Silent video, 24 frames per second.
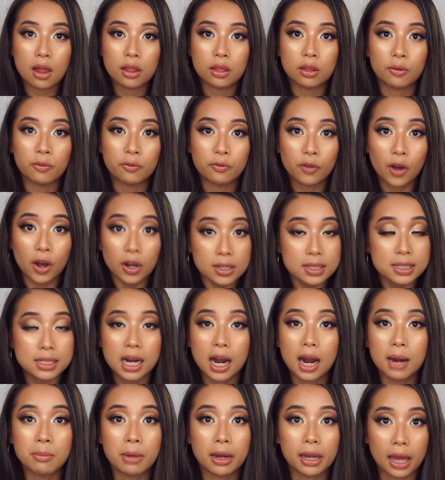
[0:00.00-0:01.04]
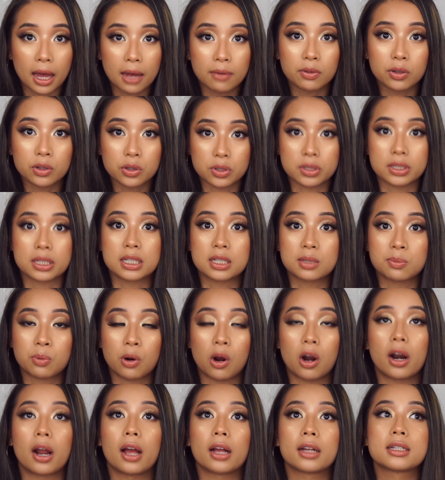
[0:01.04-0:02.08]
The first time I ever used this
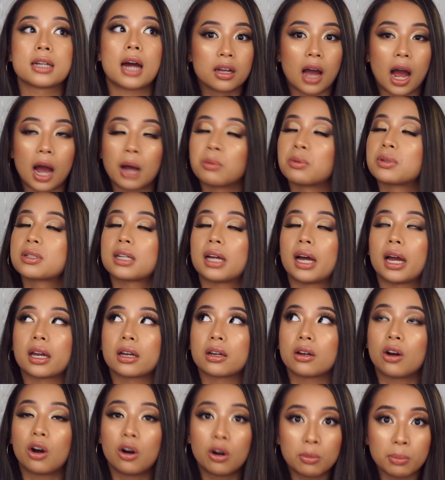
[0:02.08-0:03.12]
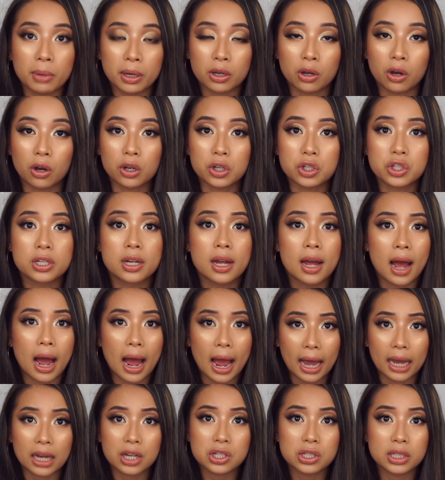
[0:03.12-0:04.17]
product, I was like, oh my gosh, I
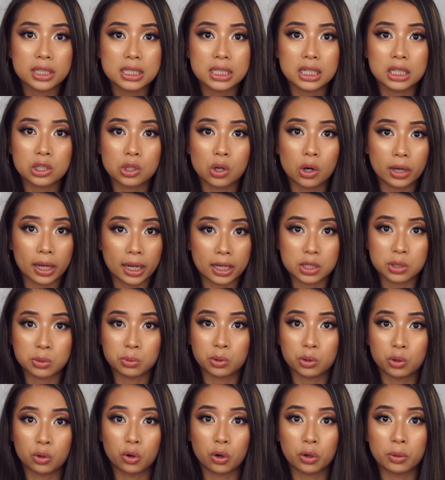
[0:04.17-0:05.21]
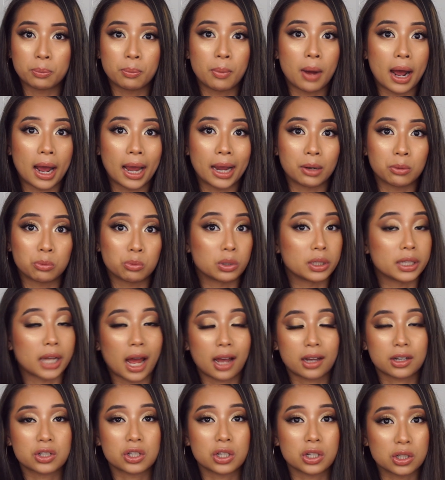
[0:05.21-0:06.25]
actually did not get to record my
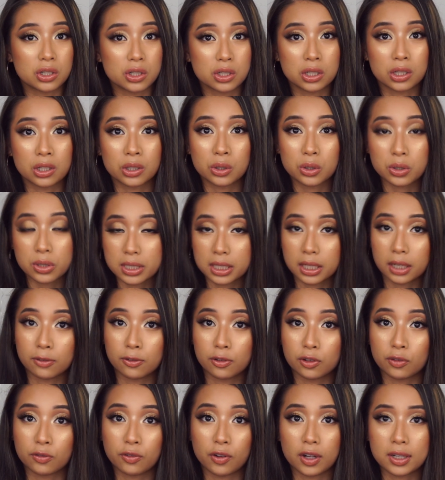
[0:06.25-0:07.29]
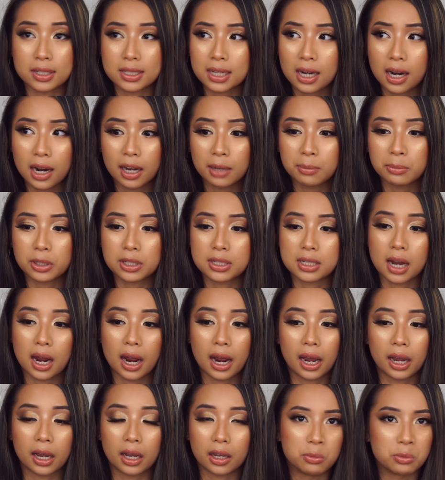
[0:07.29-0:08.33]
reaction to using it for the first time because
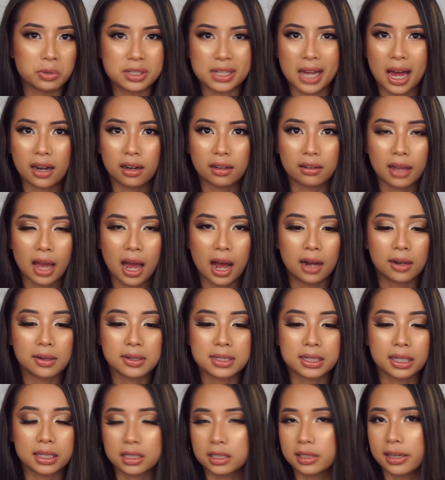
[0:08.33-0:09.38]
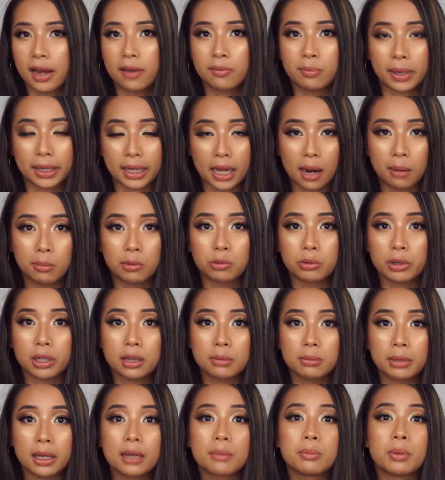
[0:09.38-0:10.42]
I was out of the house and I didn't have my camera with
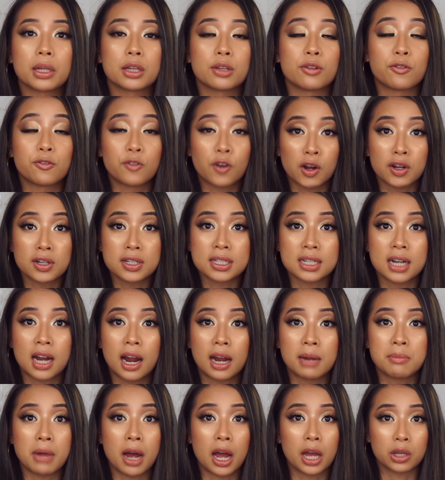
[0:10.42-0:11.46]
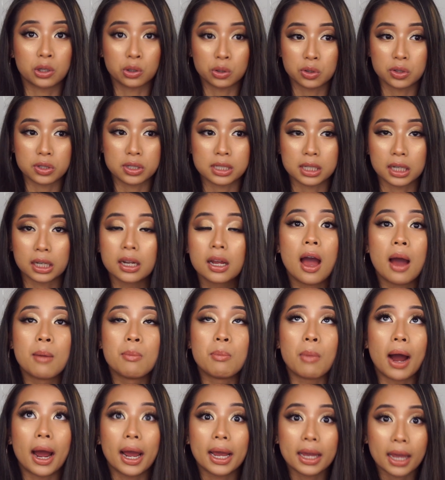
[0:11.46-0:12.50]
me. But the first time I used it,
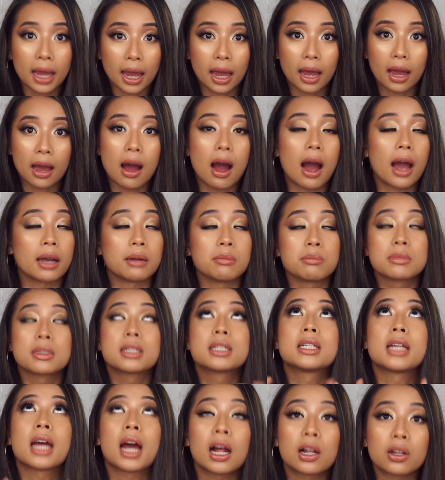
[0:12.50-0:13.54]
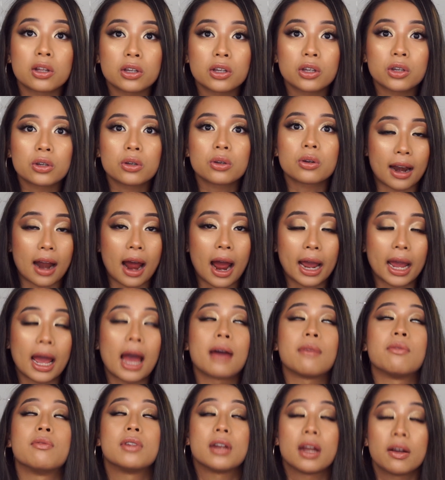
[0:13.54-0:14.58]
my hair, I'm telling you, I
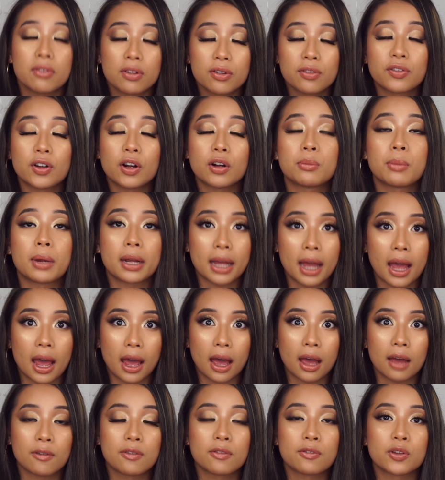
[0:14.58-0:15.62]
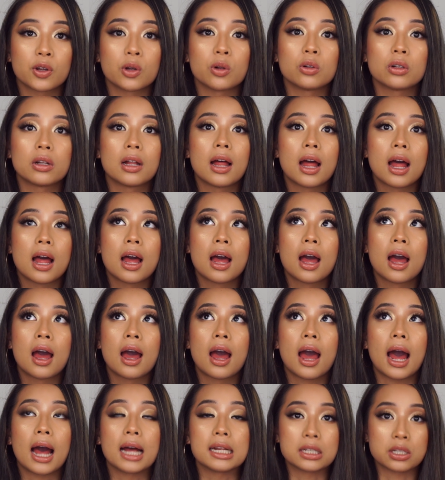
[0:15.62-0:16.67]
have never felt my hair feel
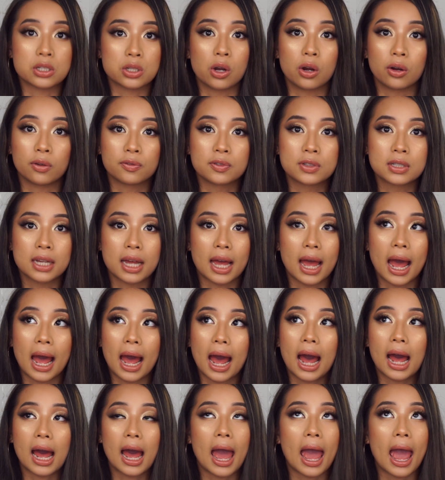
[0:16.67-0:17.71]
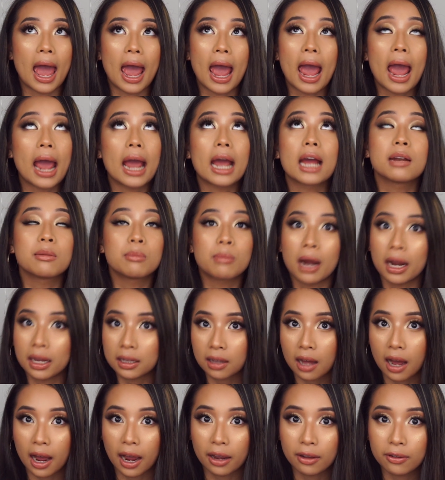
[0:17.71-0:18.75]
as soft in my
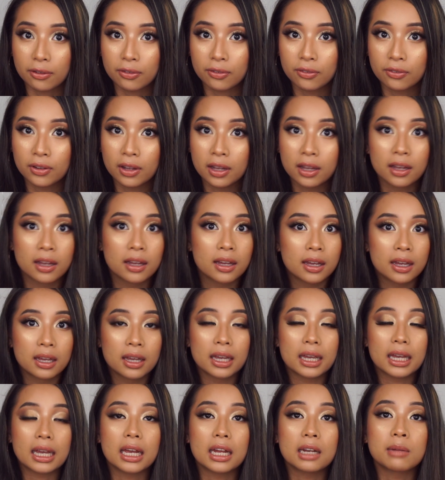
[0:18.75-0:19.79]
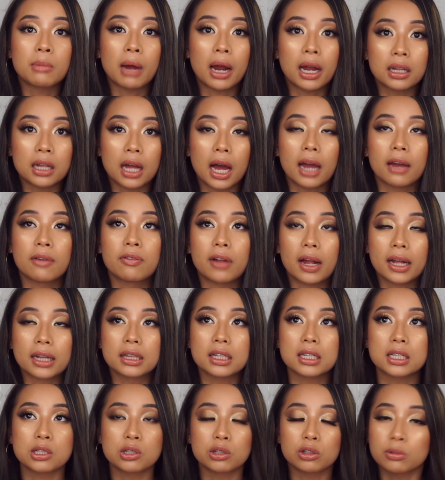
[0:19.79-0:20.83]
life. Like
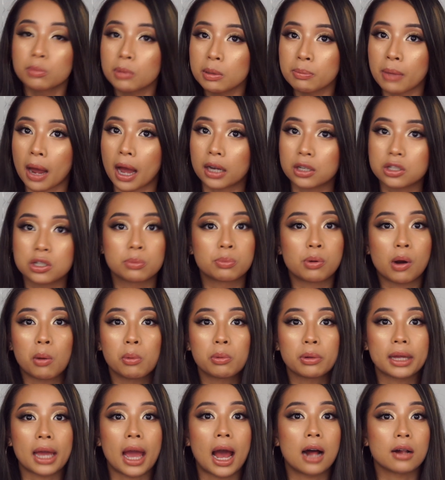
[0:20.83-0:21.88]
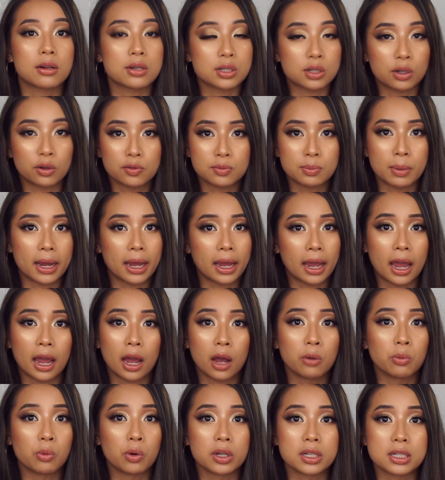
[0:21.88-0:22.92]
this took me back to probably how soft my
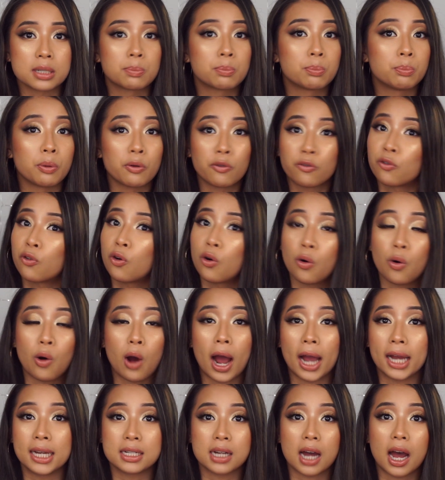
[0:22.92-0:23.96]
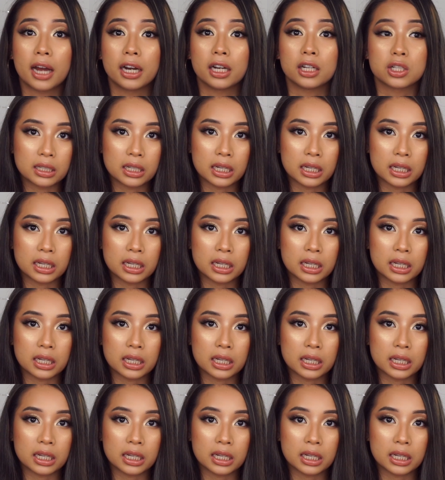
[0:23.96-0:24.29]
hair was before I dyed it.